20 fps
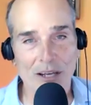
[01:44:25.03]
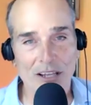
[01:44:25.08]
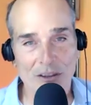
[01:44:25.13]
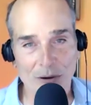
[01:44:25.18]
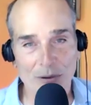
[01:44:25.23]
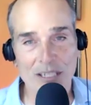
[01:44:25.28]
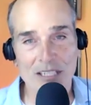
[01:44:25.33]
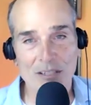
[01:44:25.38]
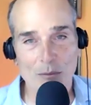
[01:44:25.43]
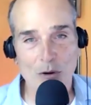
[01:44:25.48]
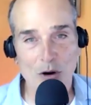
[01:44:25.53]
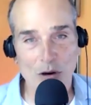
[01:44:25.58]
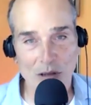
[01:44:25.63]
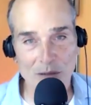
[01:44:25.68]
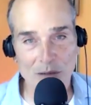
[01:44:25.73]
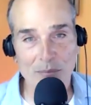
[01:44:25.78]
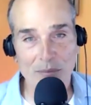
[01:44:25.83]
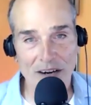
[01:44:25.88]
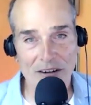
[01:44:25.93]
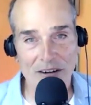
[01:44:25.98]
there is a
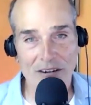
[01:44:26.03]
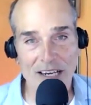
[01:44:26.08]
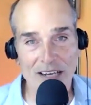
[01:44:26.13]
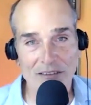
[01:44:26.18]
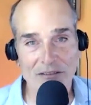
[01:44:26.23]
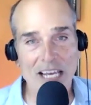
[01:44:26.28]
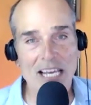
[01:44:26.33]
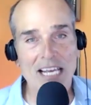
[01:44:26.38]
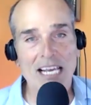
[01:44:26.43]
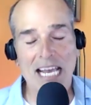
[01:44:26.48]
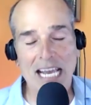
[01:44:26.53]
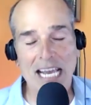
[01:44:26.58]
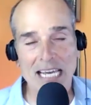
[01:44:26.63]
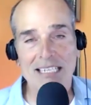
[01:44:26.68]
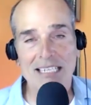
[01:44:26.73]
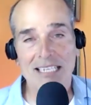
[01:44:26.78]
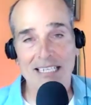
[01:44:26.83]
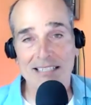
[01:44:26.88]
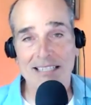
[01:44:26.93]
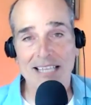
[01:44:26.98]
moral imperative,
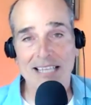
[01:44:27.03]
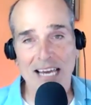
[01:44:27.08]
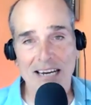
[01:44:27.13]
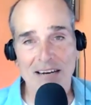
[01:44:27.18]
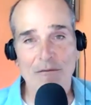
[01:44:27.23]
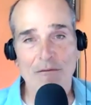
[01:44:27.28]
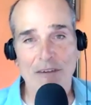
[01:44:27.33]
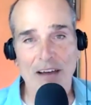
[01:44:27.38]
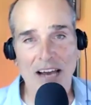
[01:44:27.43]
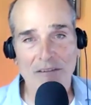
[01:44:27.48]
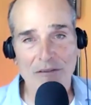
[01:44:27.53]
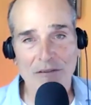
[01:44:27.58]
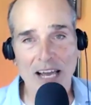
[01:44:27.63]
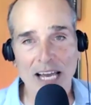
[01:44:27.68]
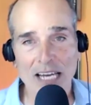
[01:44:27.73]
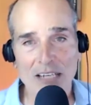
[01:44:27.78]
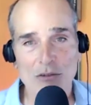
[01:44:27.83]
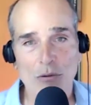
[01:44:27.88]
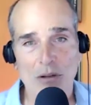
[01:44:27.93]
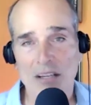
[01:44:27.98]
and is that in fact
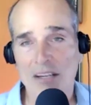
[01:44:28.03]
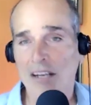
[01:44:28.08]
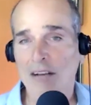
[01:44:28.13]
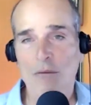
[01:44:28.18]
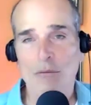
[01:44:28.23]
factual?